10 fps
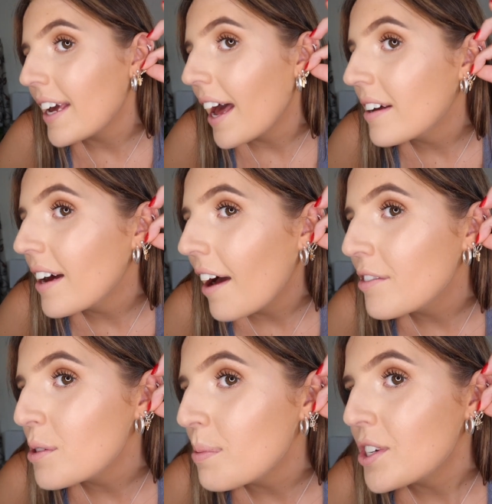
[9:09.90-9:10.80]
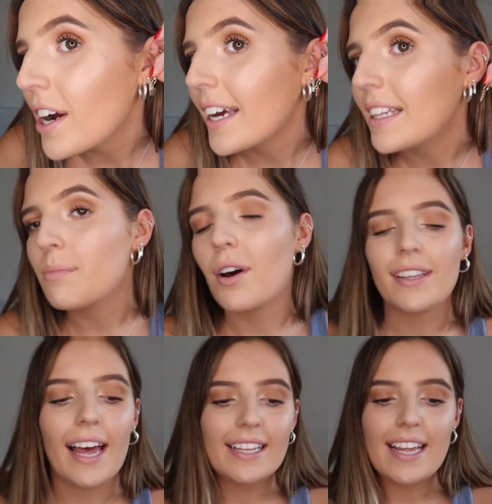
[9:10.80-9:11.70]
yeah, I've just been chucking them on
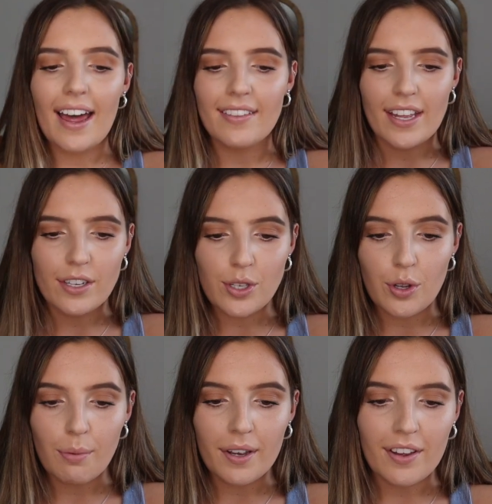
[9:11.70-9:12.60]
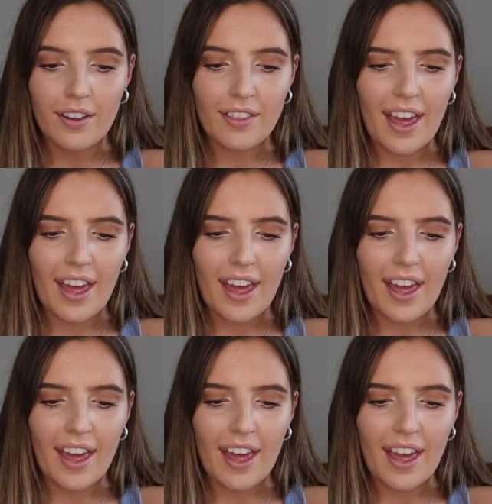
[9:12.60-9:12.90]
like that and they're super cute.